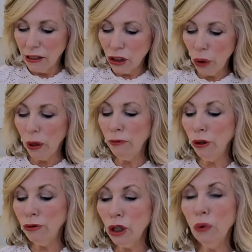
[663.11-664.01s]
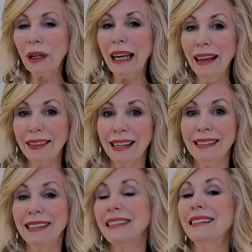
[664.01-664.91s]
So if you don't get
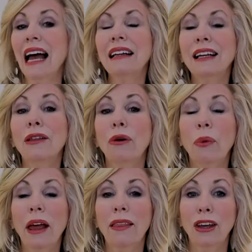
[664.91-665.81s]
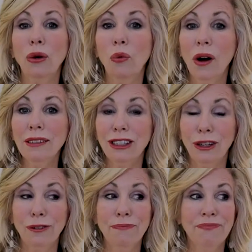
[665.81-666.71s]
this exactly the way that you want
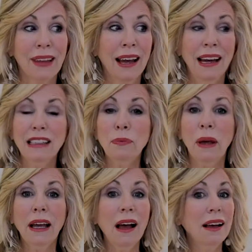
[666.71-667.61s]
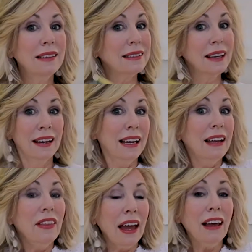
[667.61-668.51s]
to, it's because
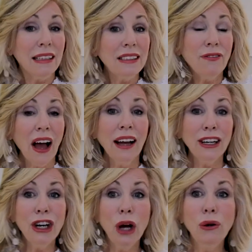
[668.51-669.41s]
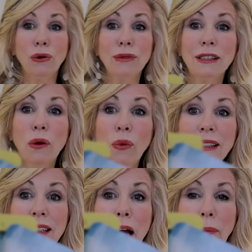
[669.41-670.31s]
the divine knows
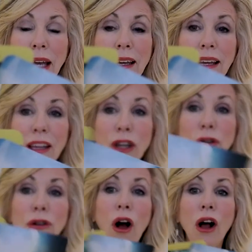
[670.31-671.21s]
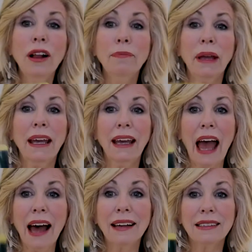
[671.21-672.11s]
what's coming. You're all
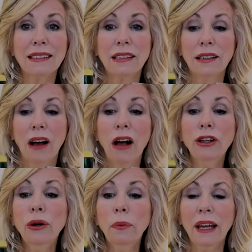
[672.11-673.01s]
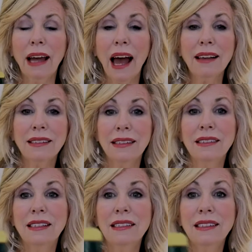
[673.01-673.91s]
being asked. All you're being asked
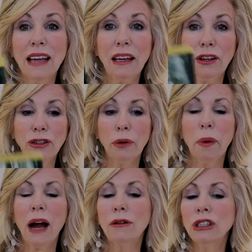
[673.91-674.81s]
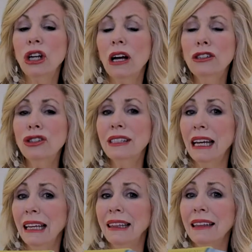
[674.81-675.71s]
is to stay in your power, to
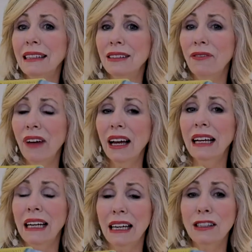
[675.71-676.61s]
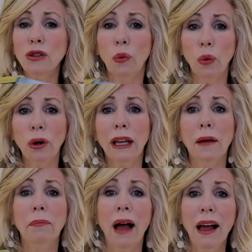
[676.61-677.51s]
understand that the divine is
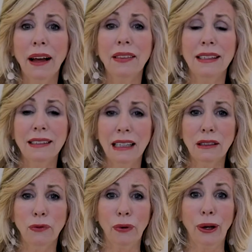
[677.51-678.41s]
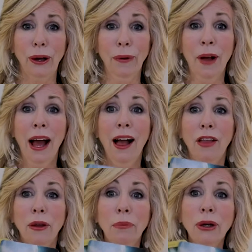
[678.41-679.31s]
working behind the scenes for you.
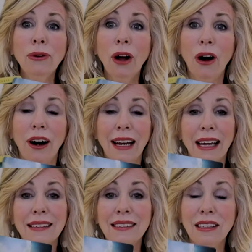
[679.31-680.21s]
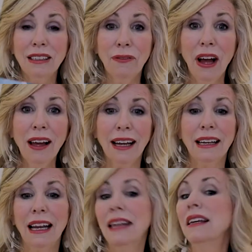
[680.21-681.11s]
The moon card is the
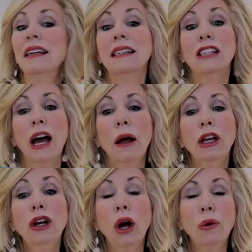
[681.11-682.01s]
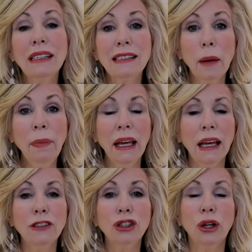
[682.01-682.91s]
divine, is, you know, stepping
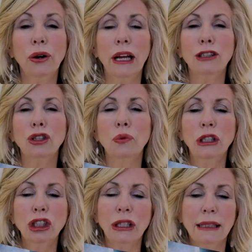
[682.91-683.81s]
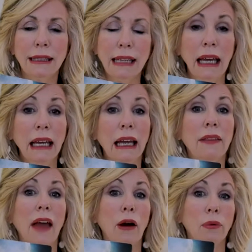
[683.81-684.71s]
into your intuition, staying
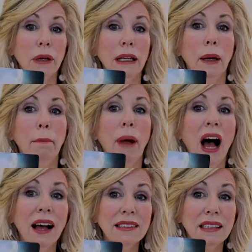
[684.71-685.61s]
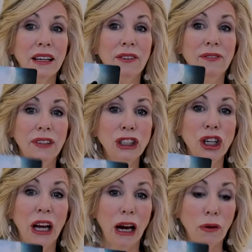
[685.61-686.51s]
in that really positive,
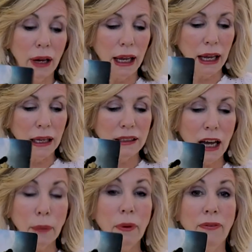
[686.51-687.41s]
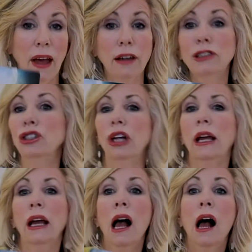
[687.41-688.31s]
visionary type of
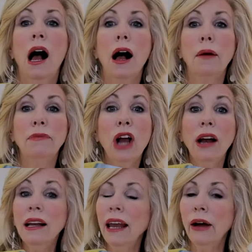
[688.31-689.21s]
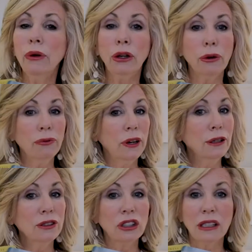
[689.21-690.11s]
energy, not allowing your
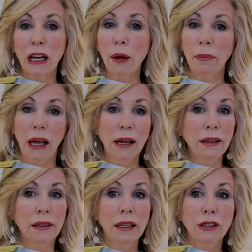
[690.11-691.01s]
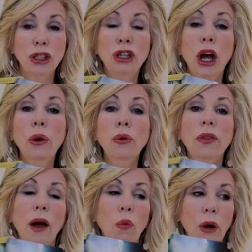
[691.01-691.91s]
fears to come in. To know
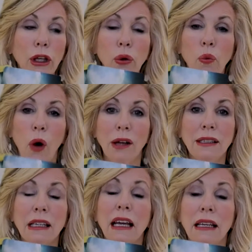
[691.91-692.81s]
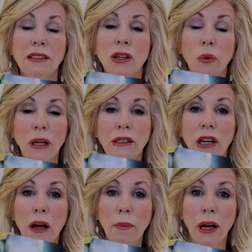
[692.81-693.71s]
that what you want is going to
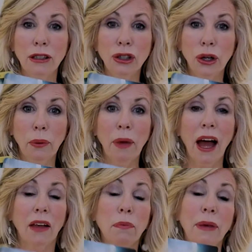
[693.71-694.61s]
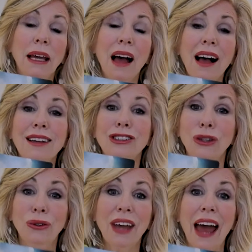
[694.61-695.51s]
come onto your path because
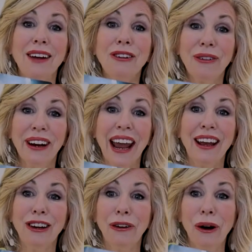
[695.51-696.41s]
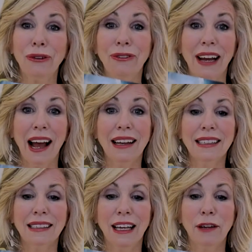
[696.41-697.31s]
you can create your own
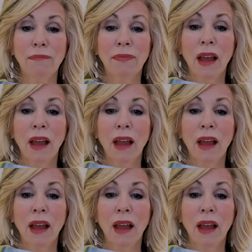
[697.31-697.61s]
reality.